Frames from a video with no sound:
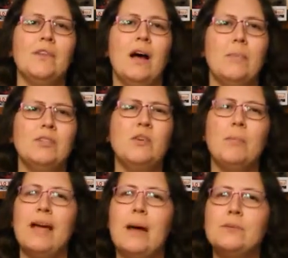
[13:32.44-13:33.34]
It's not
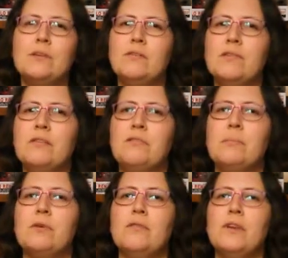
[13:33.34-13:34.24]
my absolute favourite
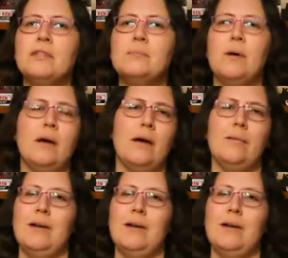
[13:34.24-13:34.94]
book of his, but